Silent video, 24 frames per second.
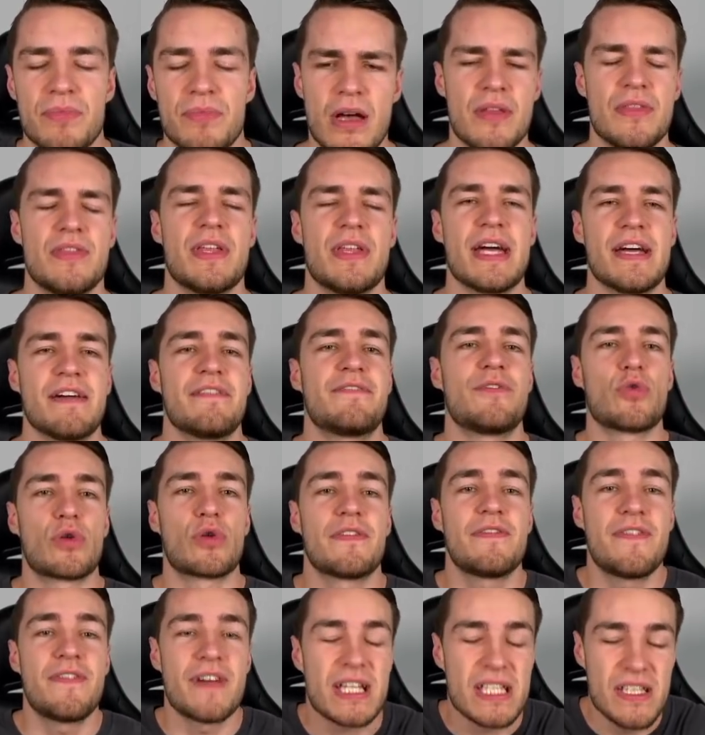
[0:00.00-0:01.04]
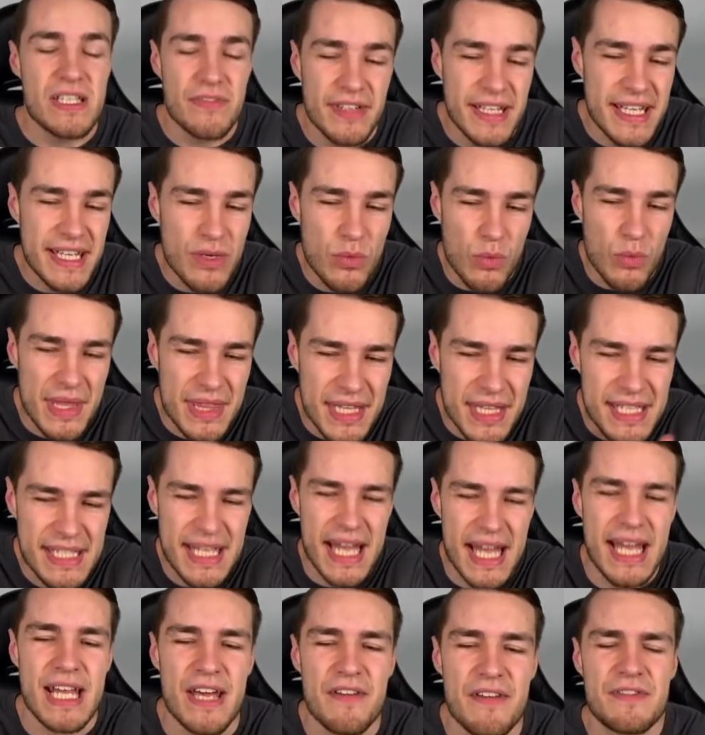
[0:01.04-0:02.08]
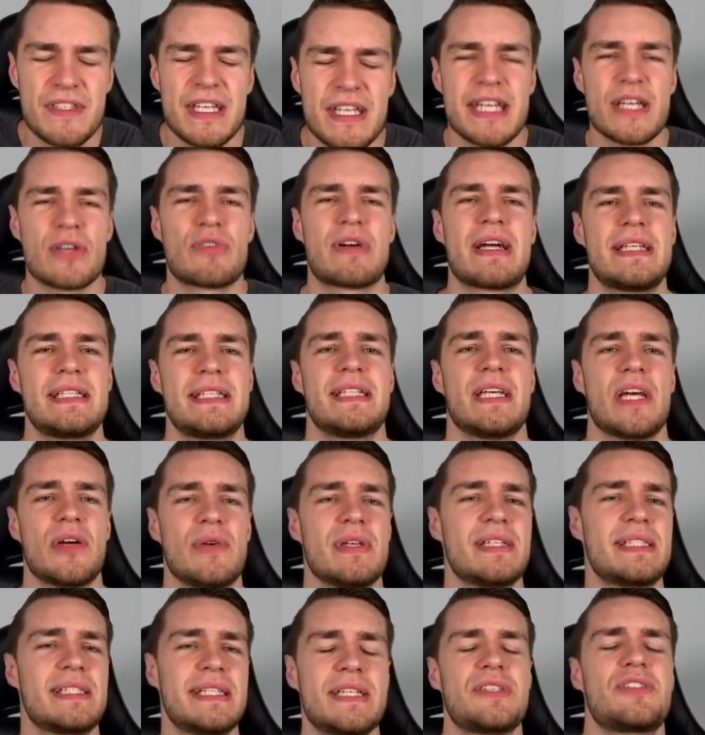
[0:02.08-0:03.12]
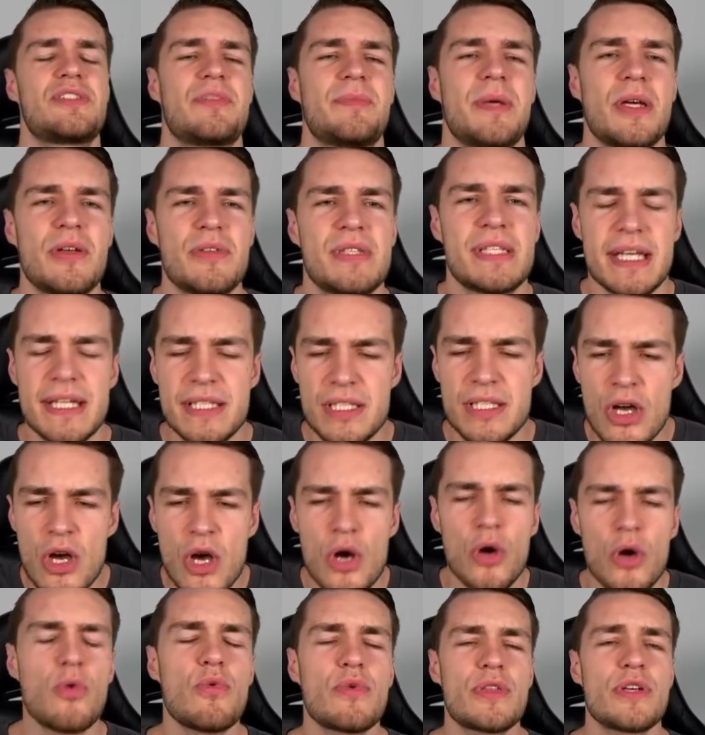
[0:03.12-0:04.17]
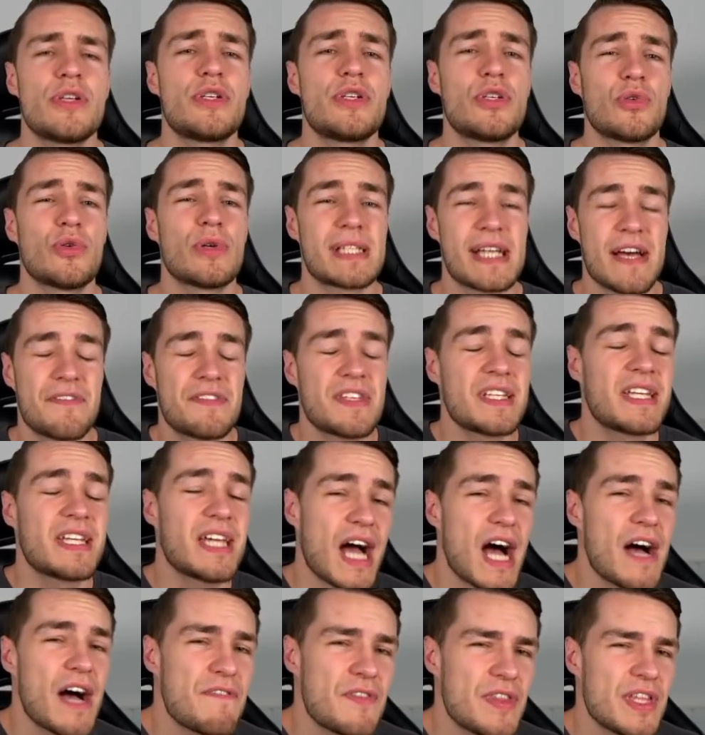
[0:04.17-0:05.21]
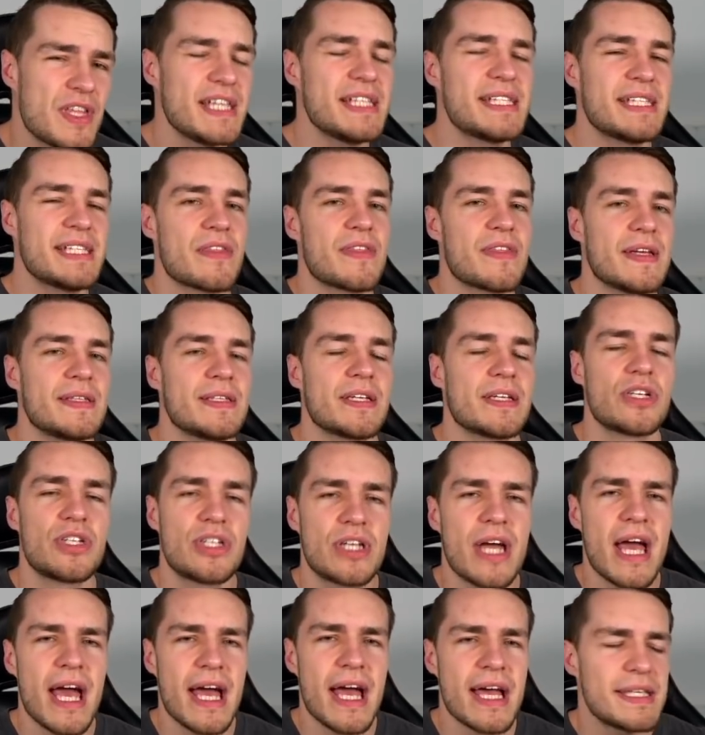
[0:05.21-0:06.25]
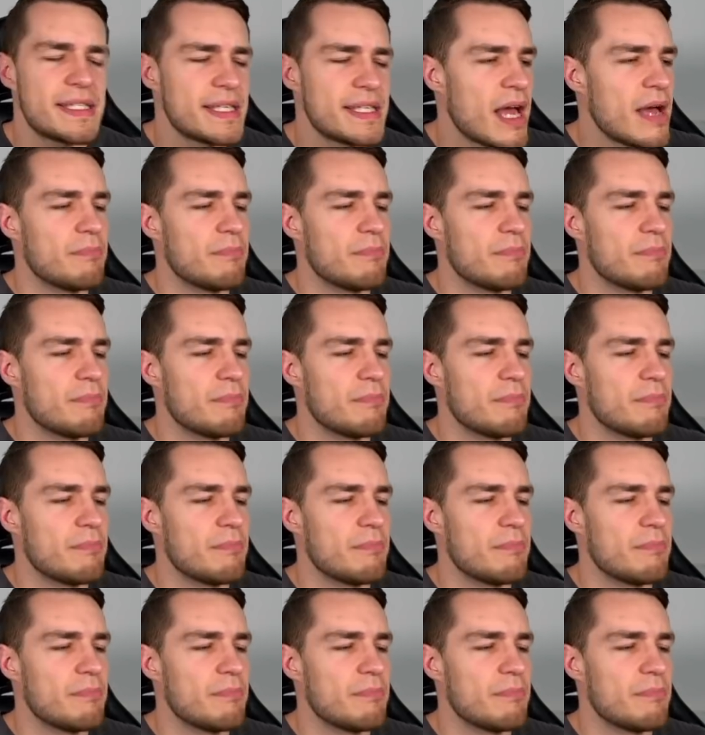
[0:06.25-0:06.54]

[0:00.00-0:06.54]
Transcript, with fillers: And therefore, effectively, when this NFT or STO is distributed, all the shorts have to cover these synthetic shares,